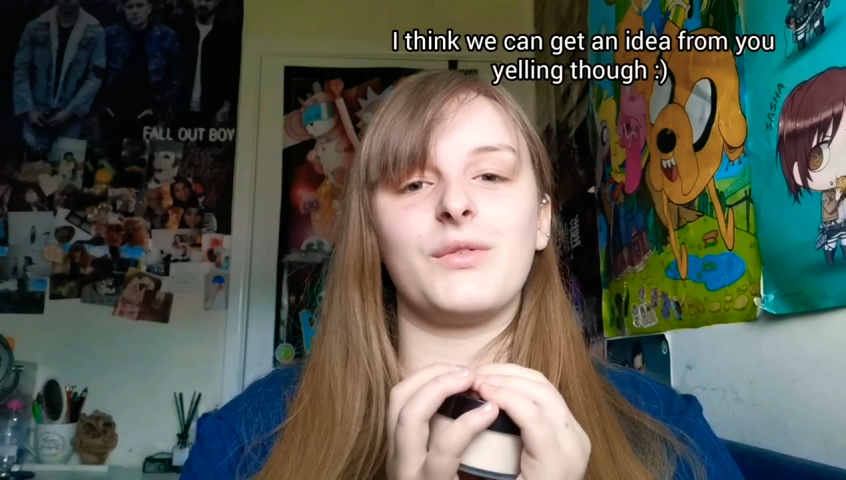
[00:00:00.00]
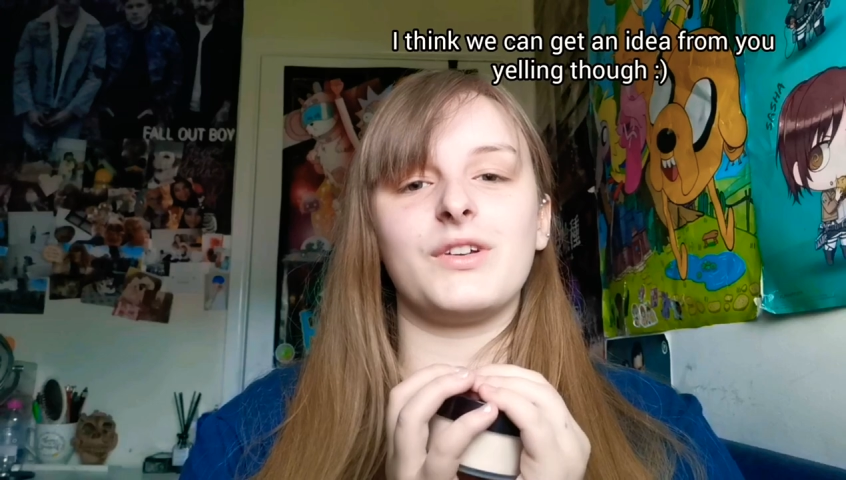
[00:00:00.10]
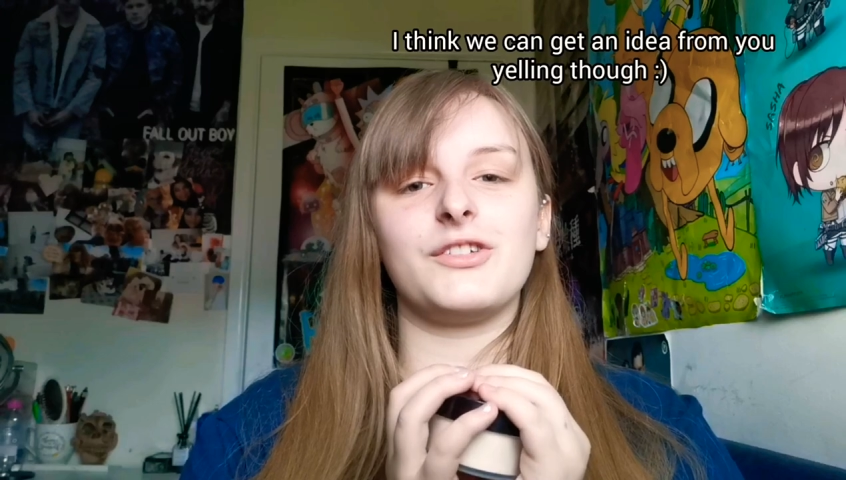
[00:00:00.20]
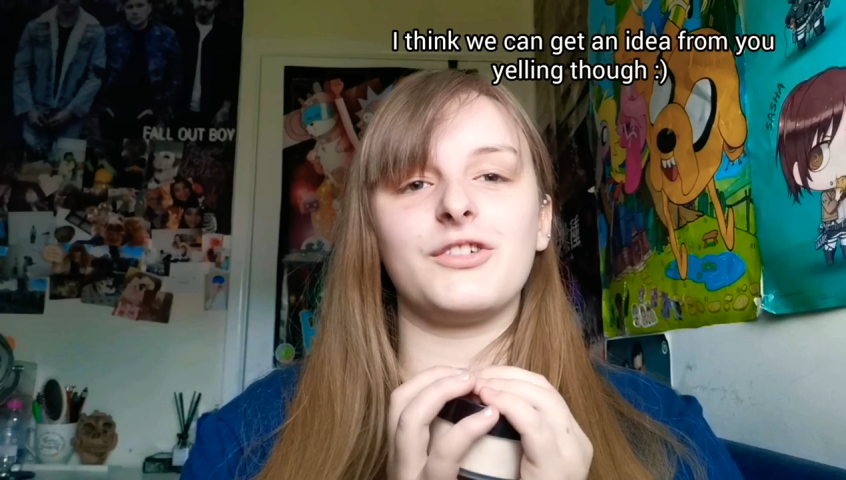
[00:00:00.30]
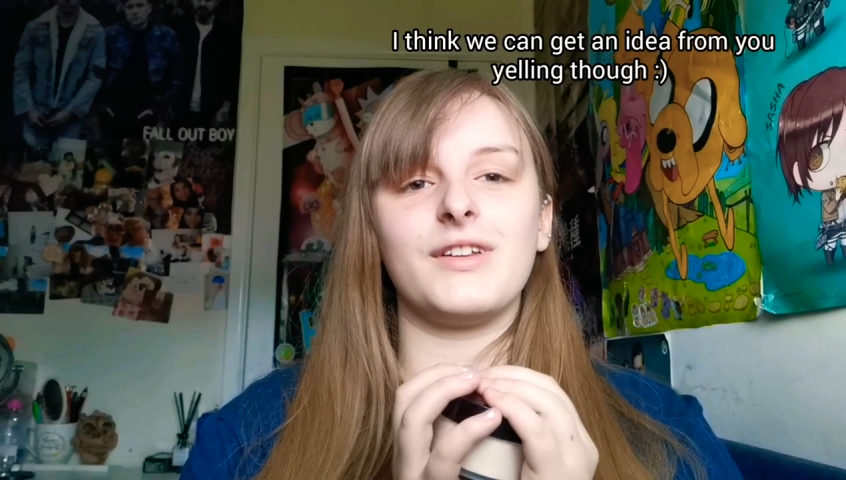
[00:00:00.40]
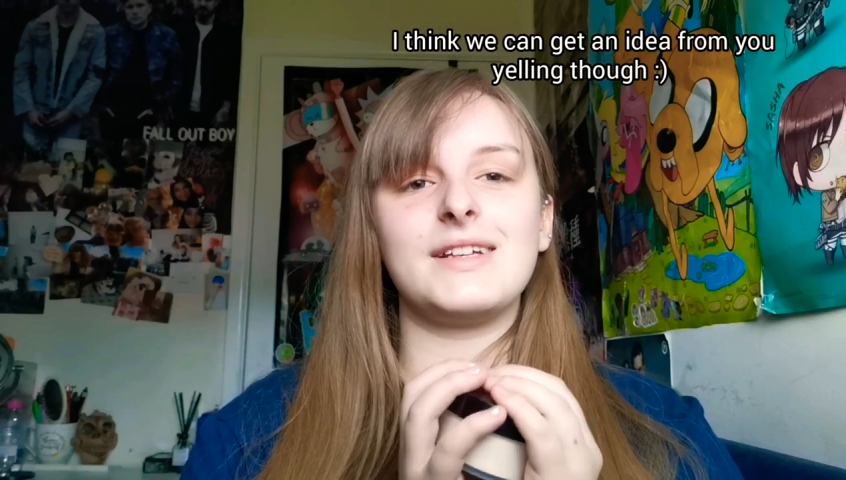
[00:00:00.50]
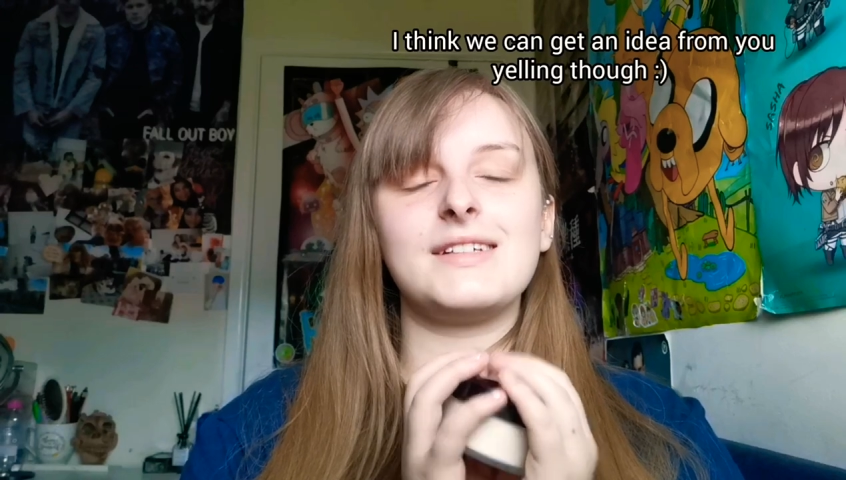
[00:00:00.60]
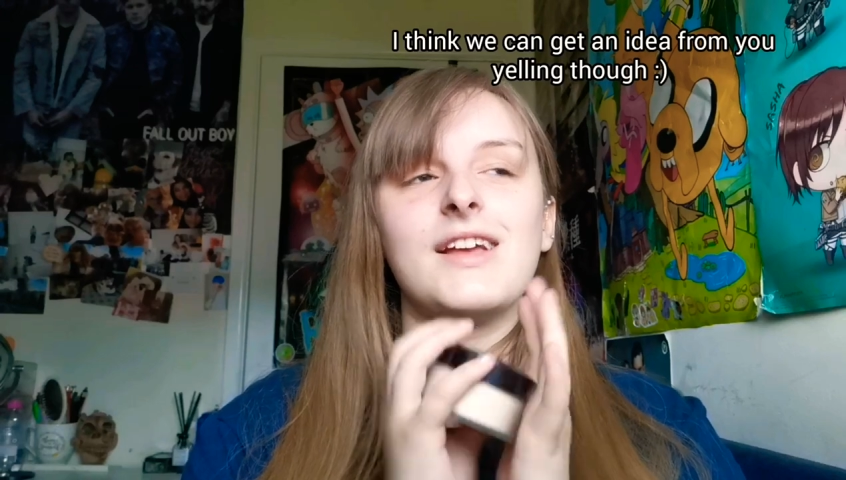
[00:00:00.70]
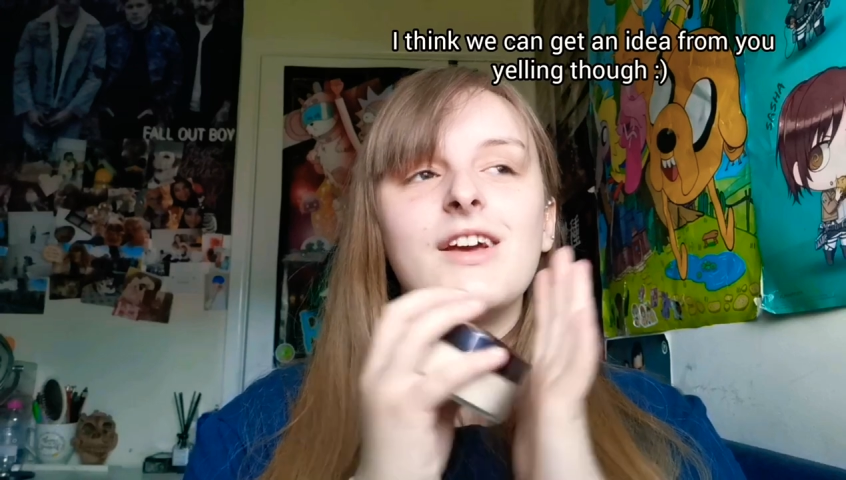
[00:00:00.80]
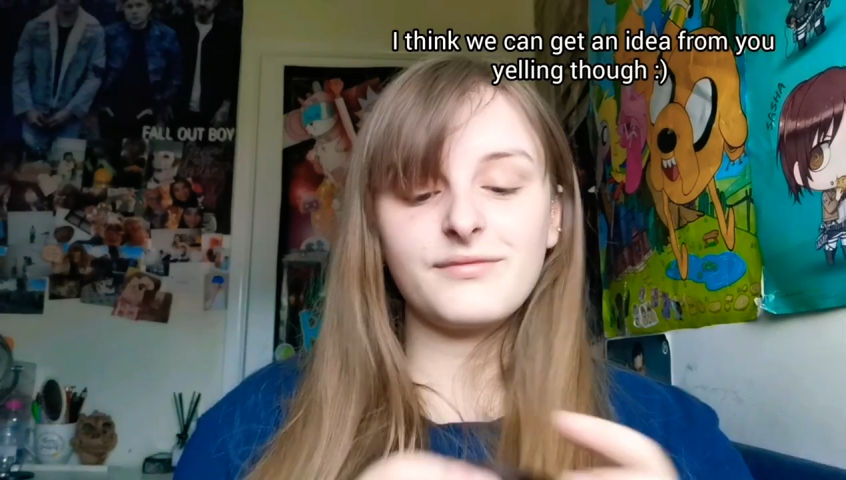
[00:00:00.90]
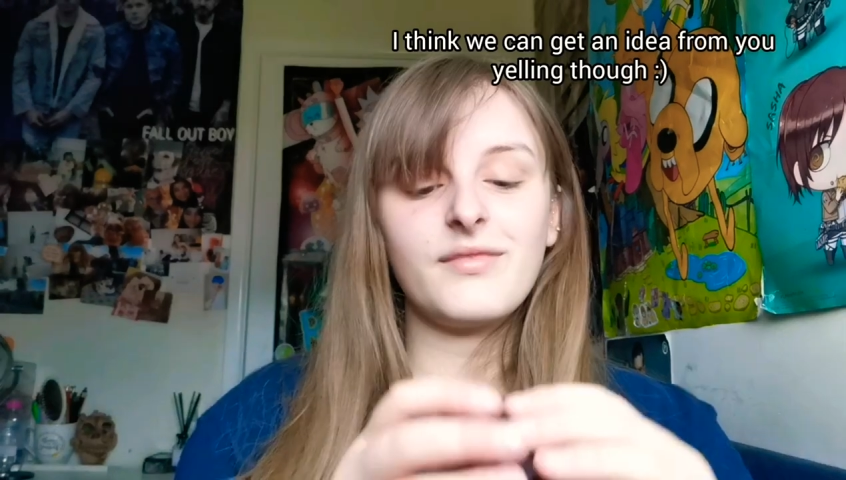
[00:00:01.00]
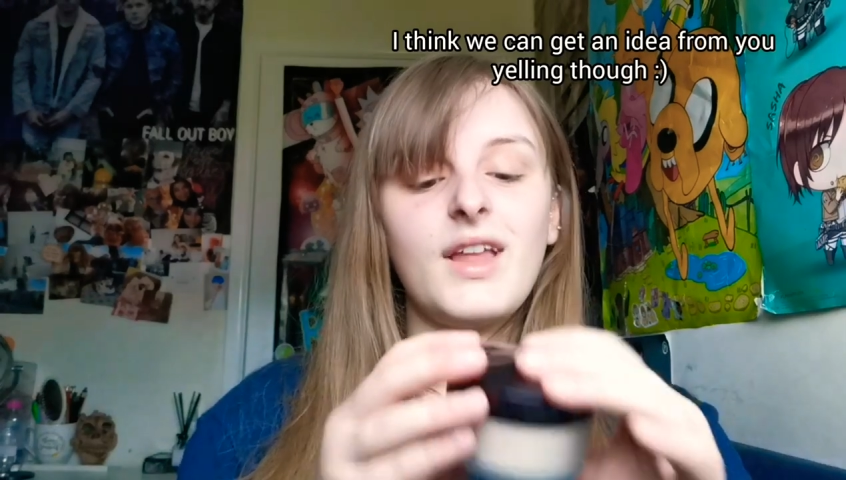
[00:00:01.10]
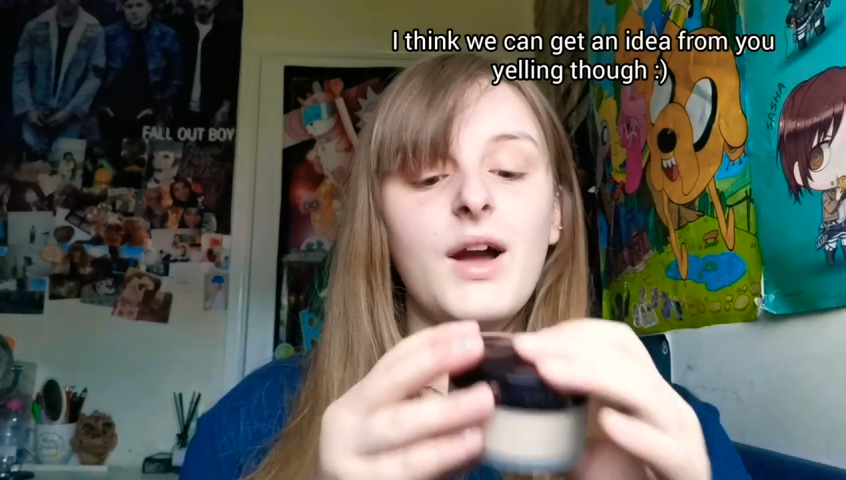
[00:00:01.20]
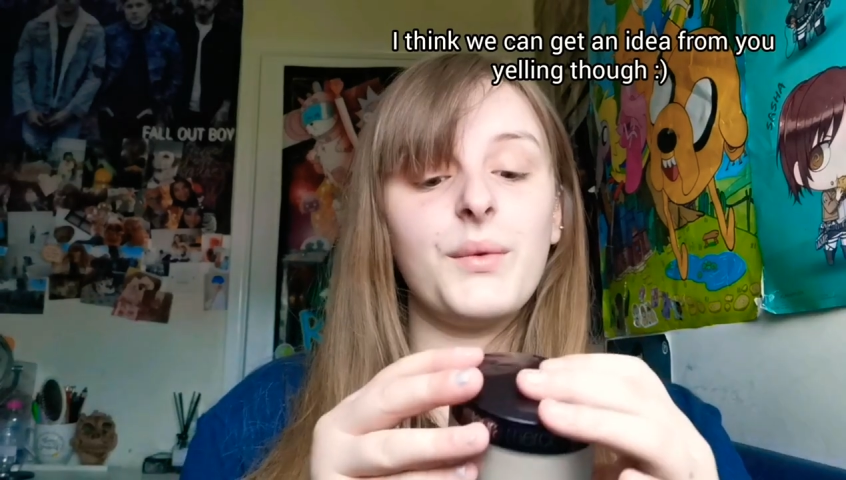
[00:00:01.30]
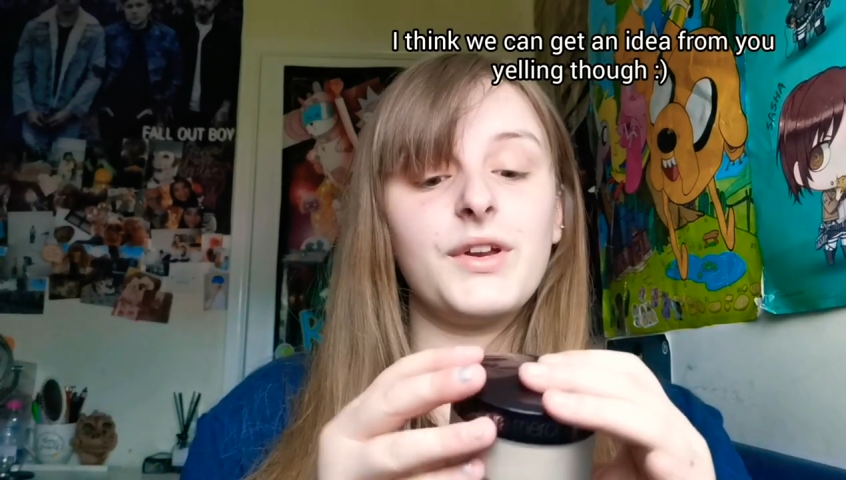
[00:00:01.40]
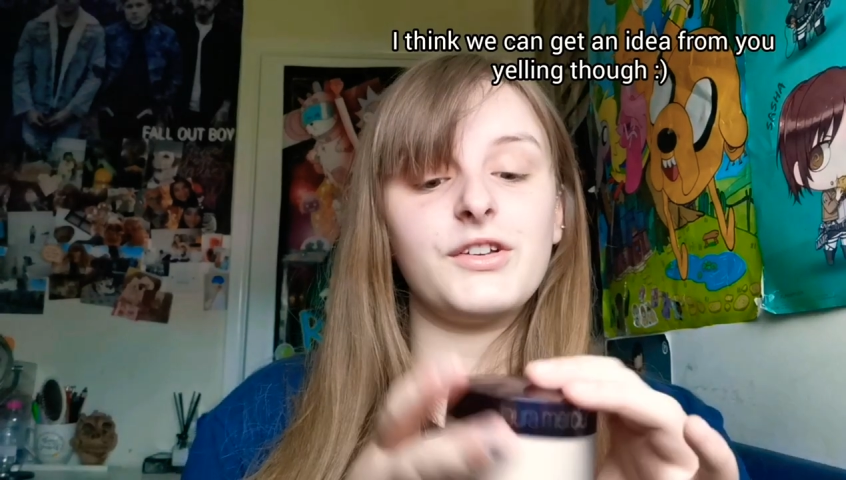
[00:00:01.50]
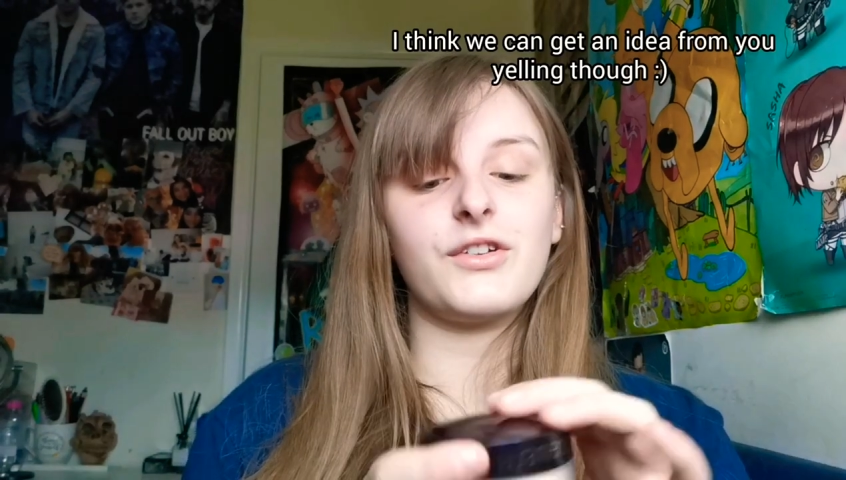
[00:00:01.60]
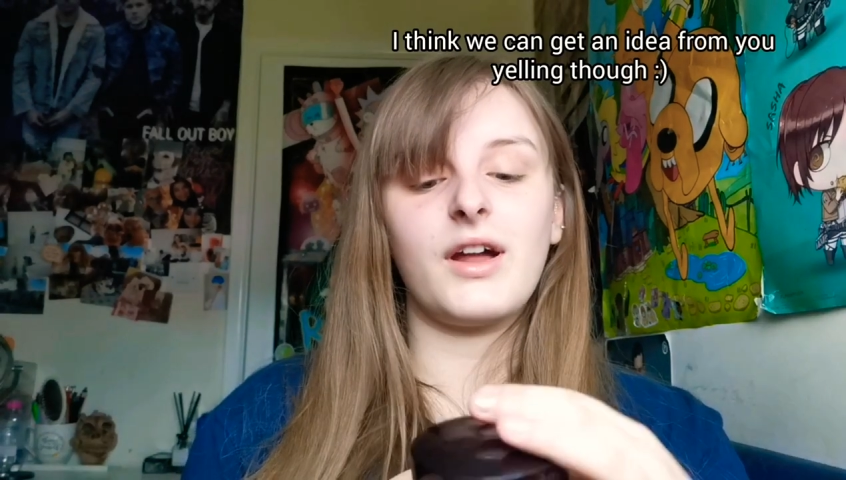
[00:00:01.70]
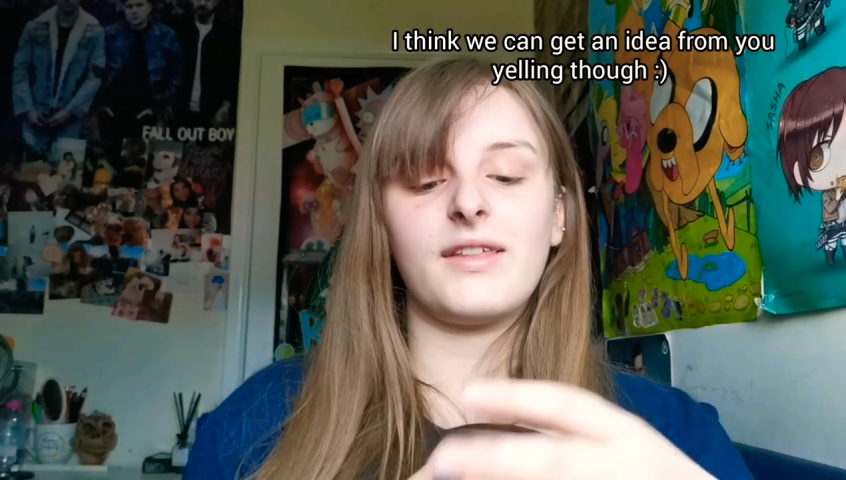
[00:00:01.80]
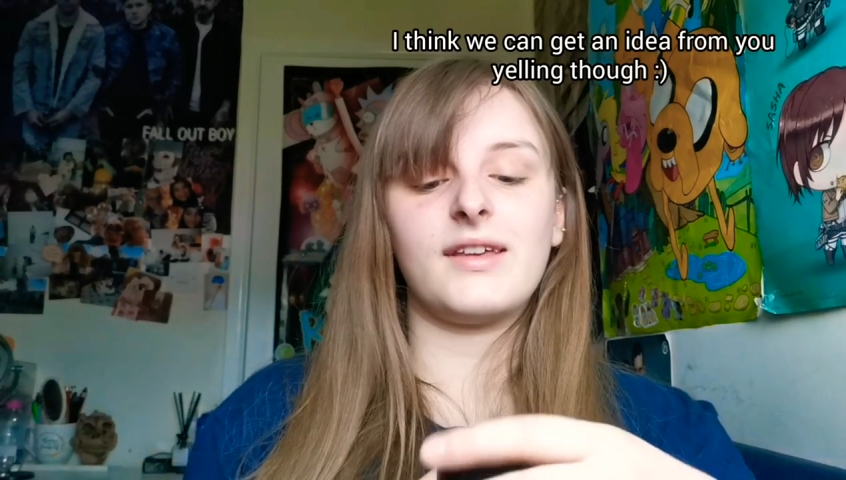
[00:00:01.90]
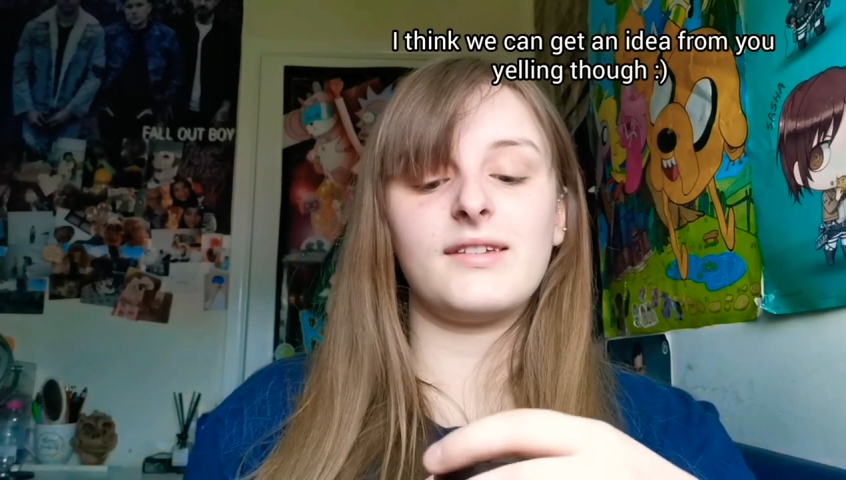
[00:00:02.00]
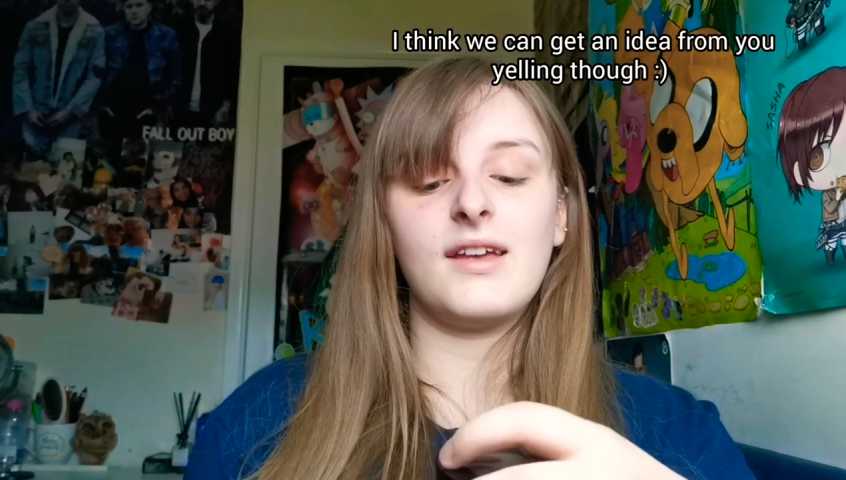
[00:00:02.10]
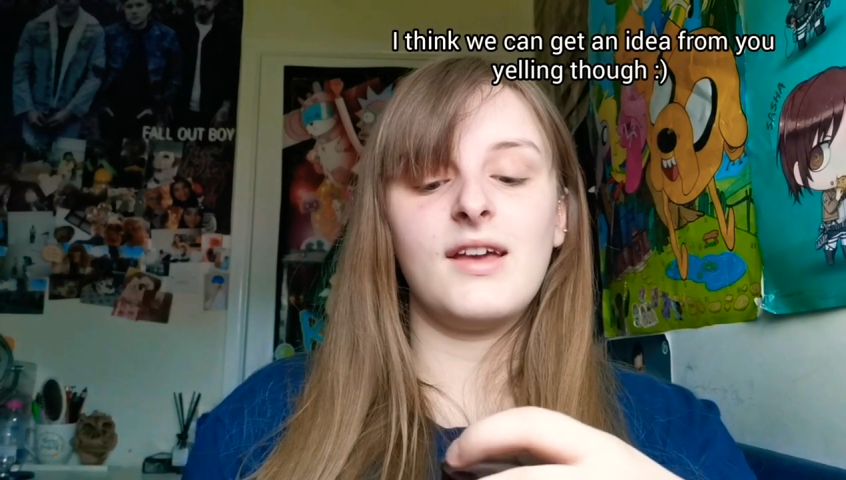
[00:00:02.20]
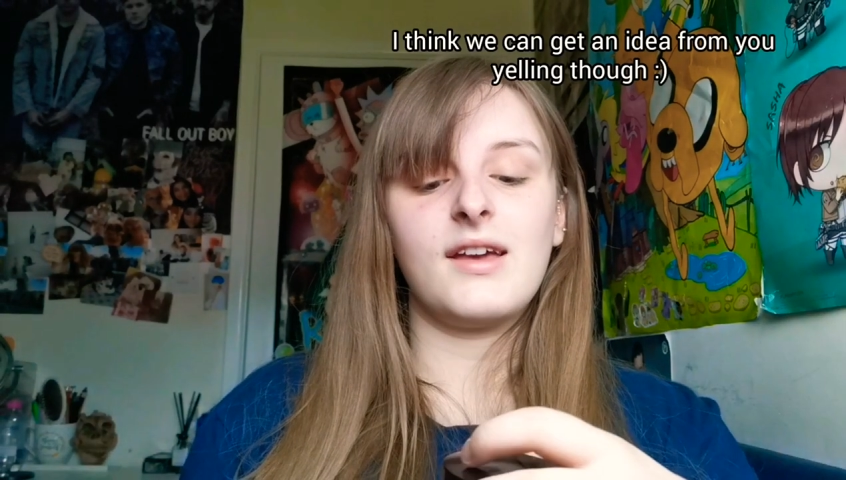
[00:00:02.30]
I wanted to try this. I wanted to try out this